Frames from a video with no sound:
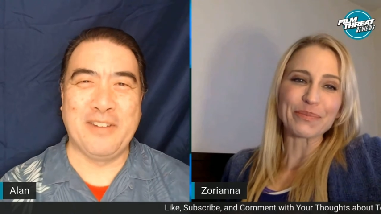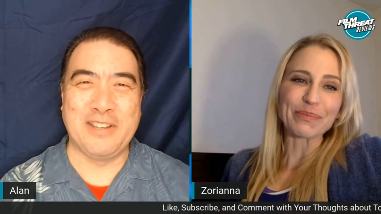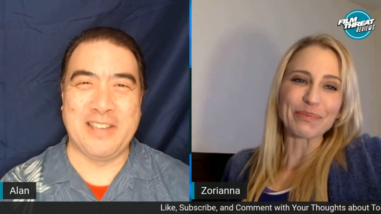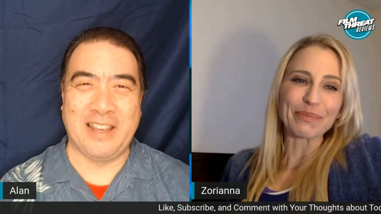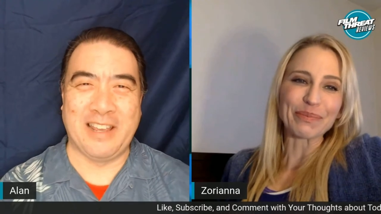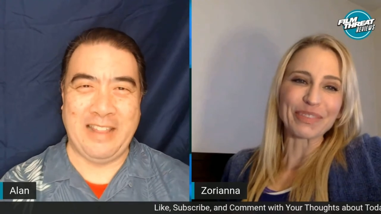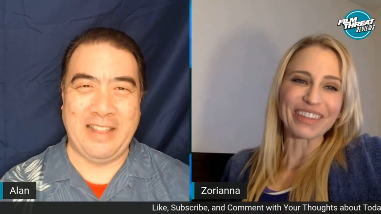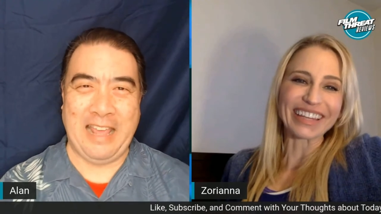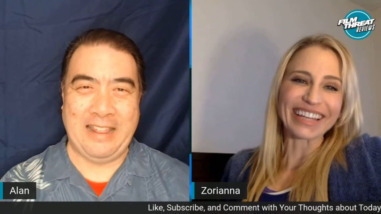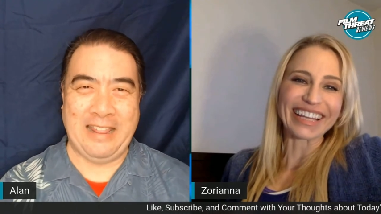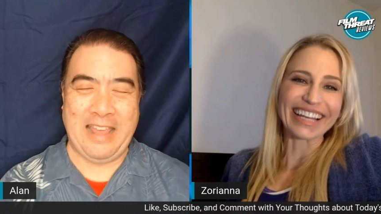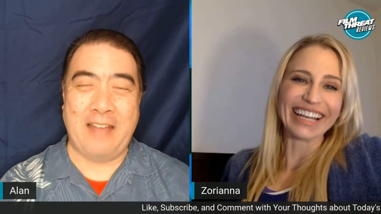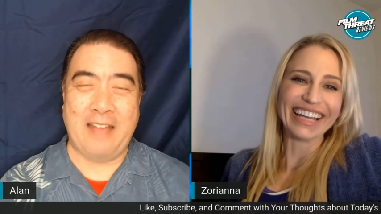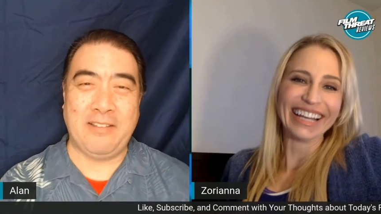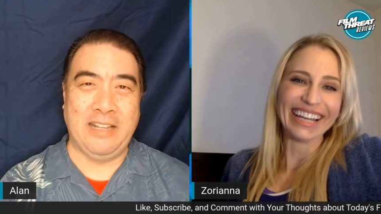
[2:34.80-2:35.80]
Speaker 1: for a second.
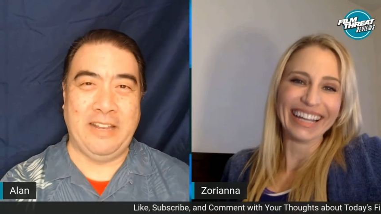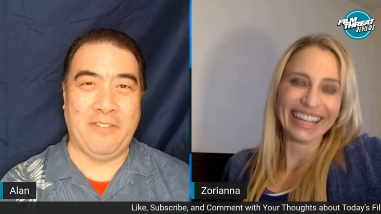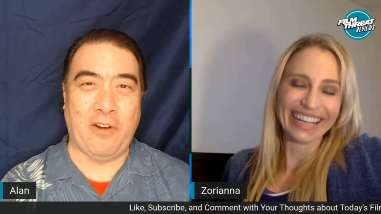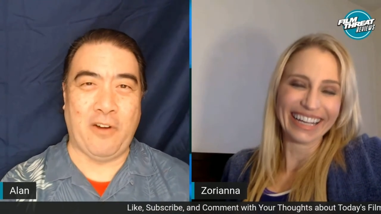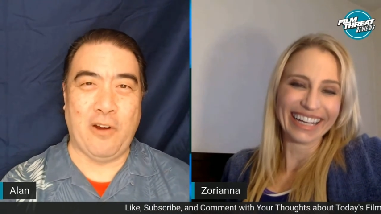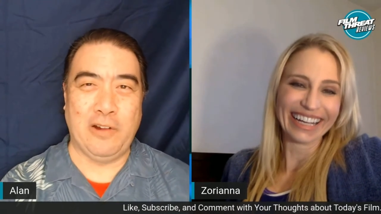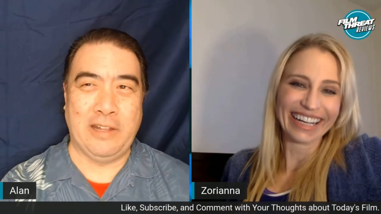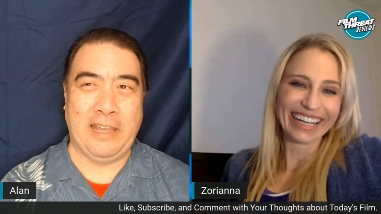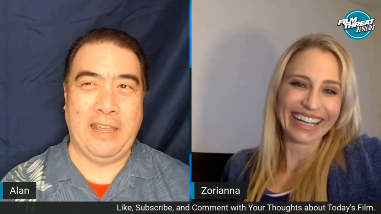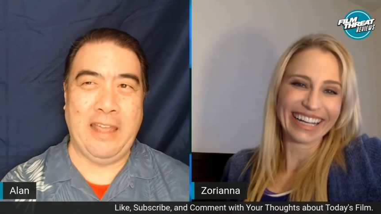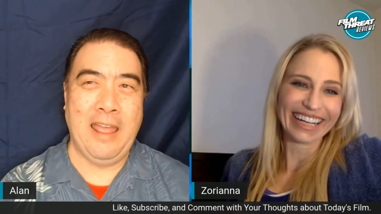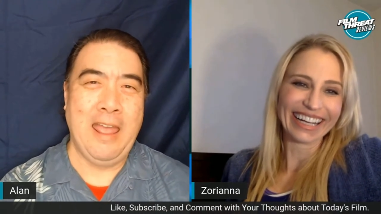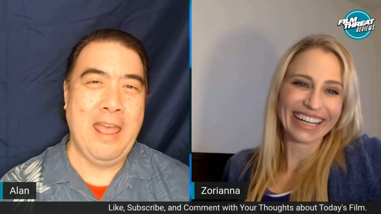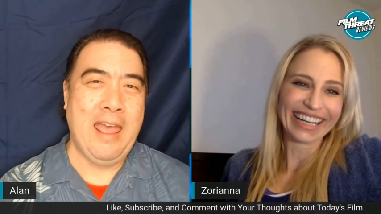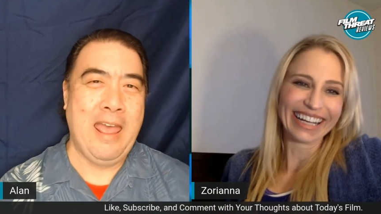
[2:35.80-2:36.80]
They had to leave
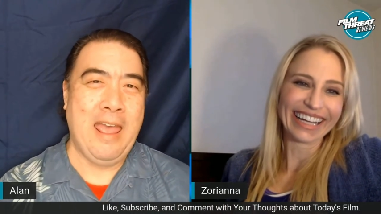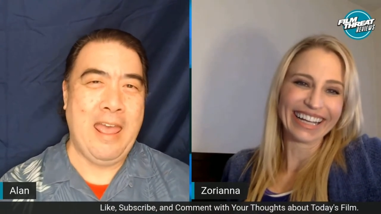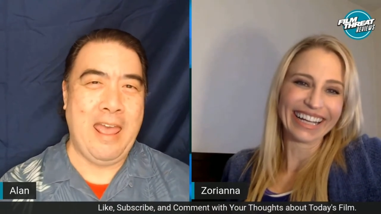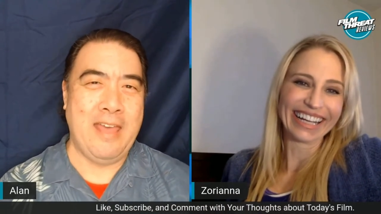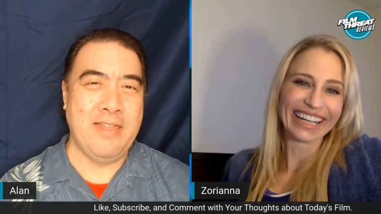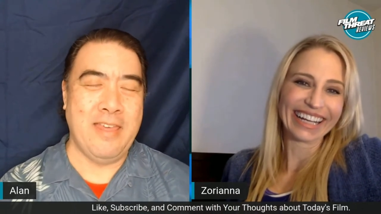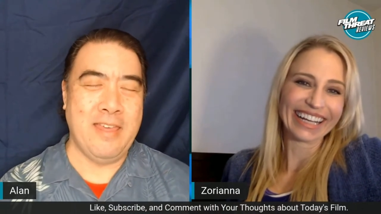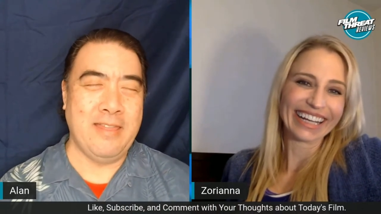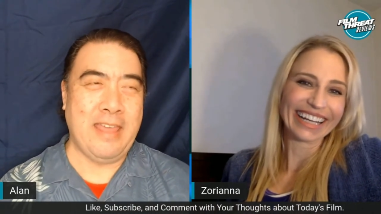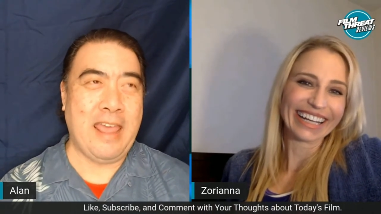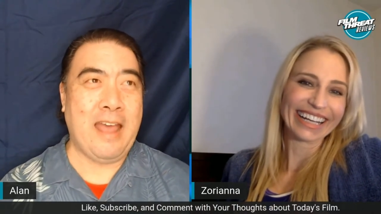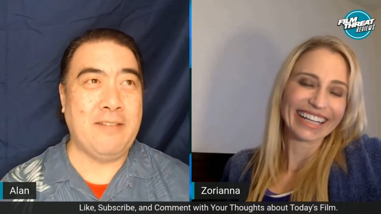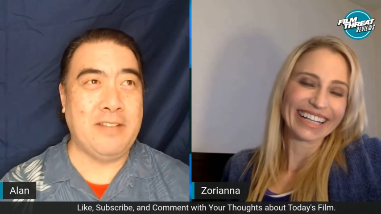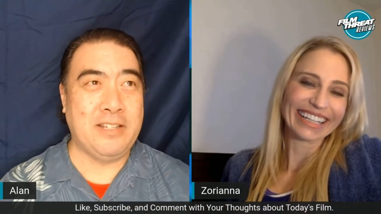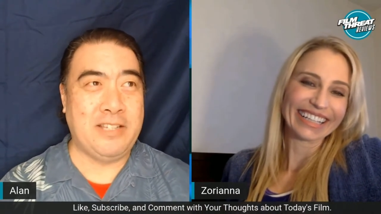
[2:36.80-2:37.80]
early, and then they
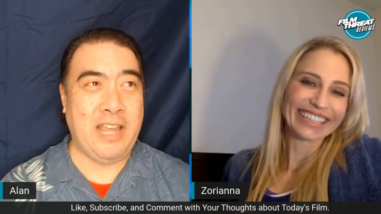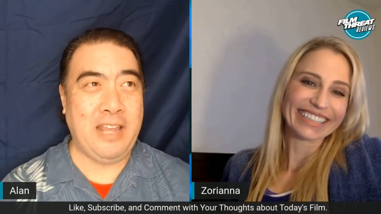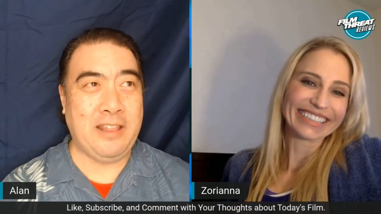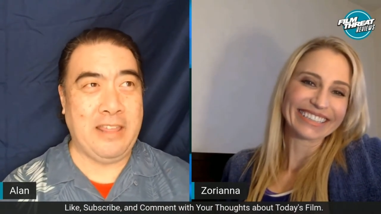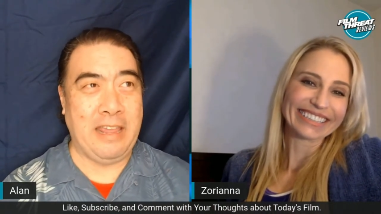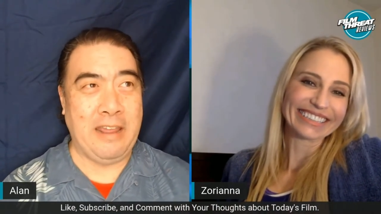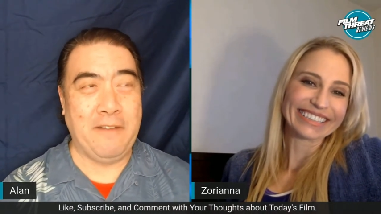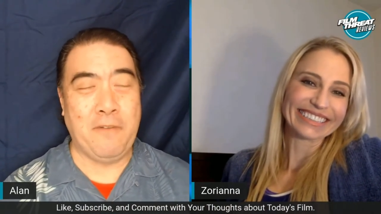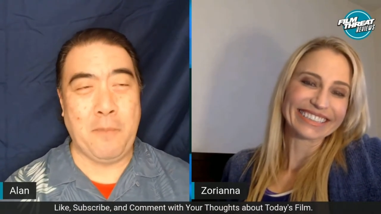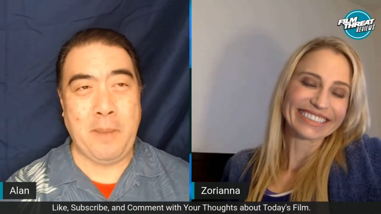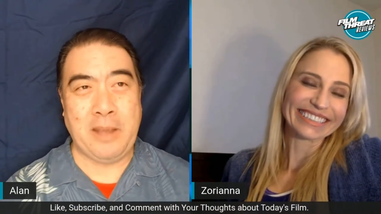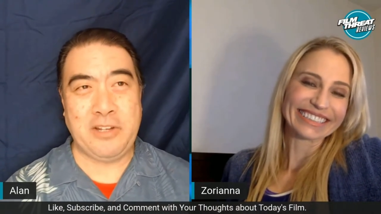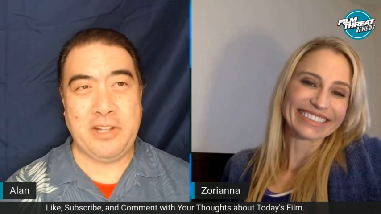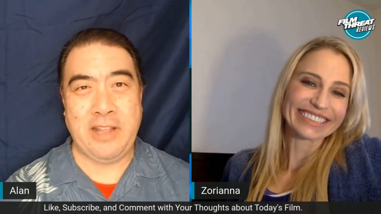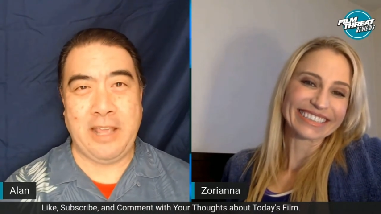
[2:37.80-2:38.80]
had to take the
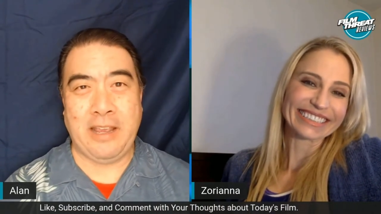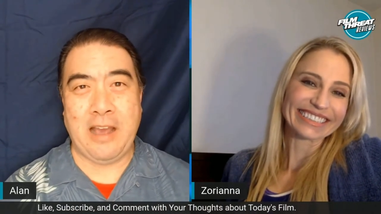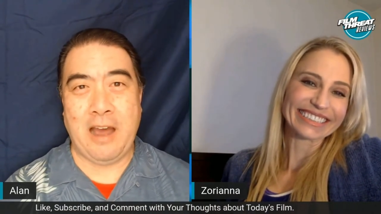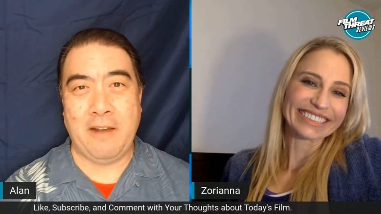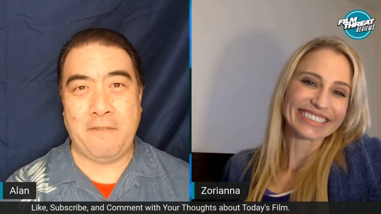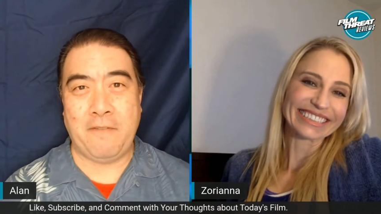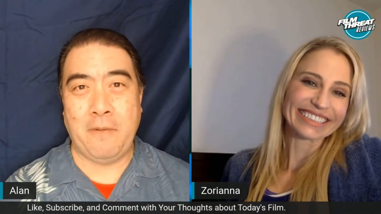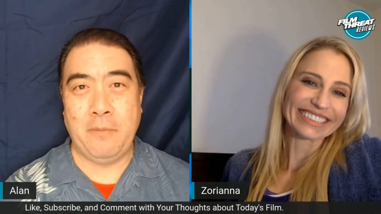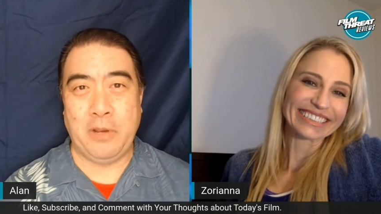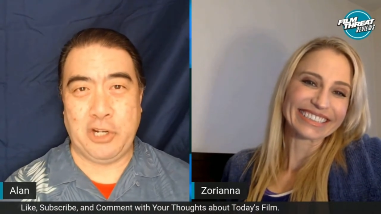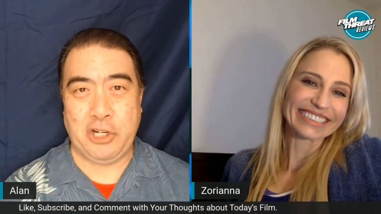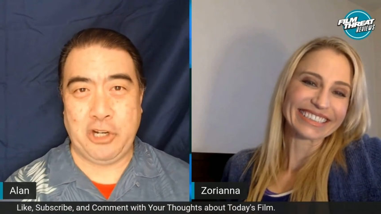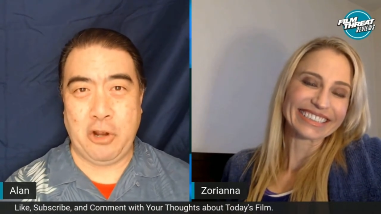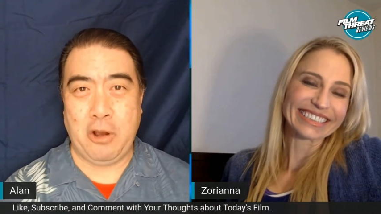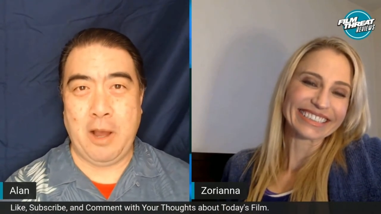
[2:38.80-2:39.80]
information they got from the
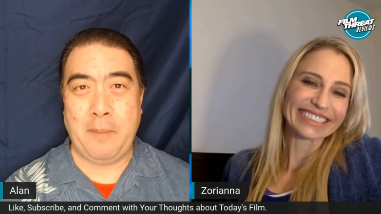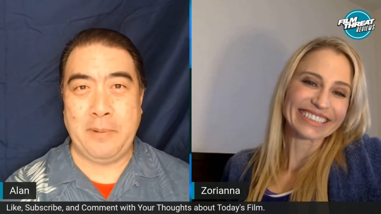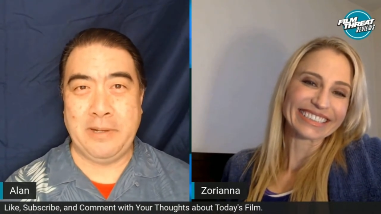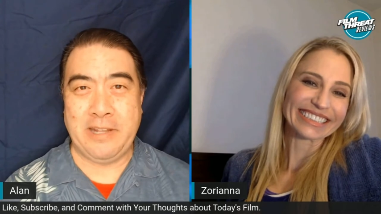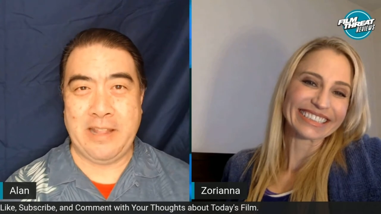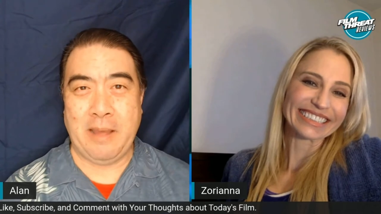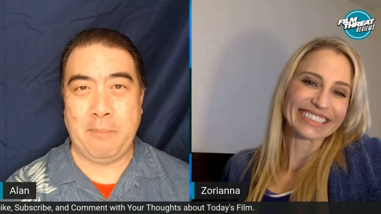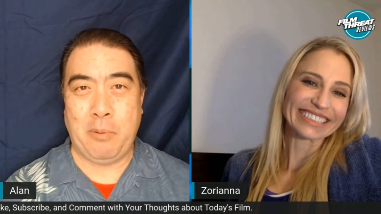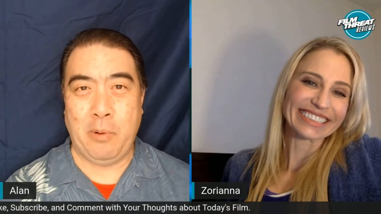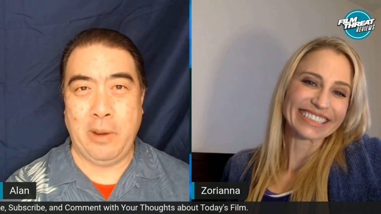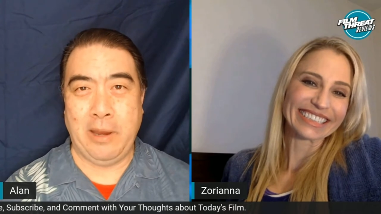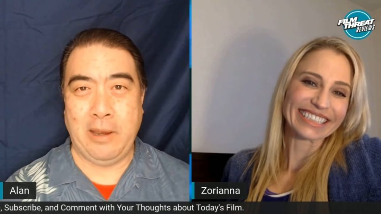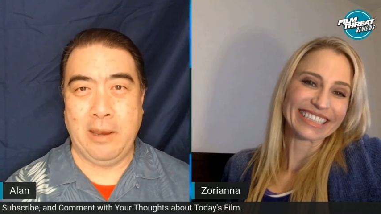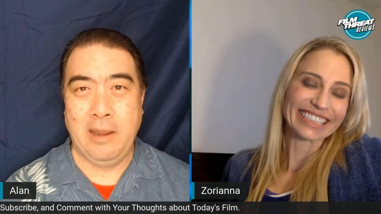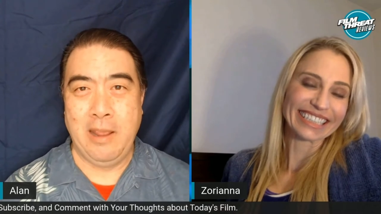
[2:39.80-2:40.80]
show up until that
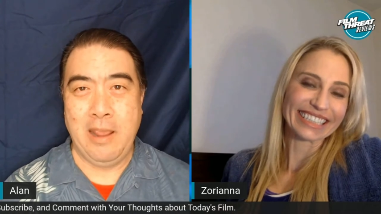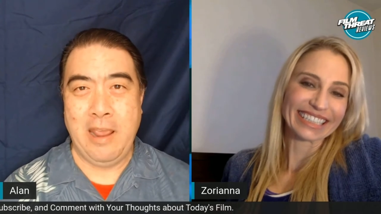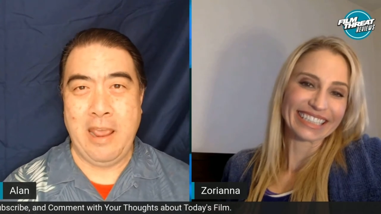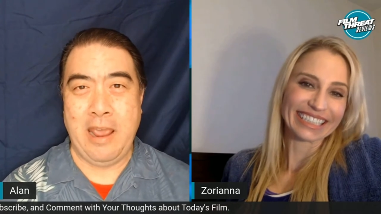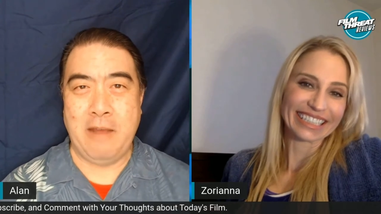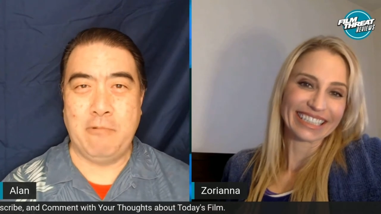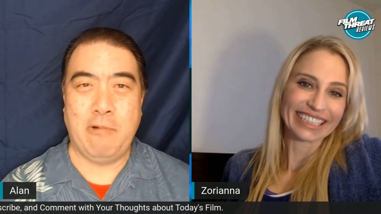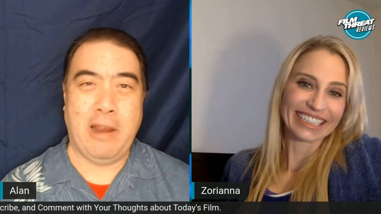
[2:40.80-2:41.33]
point and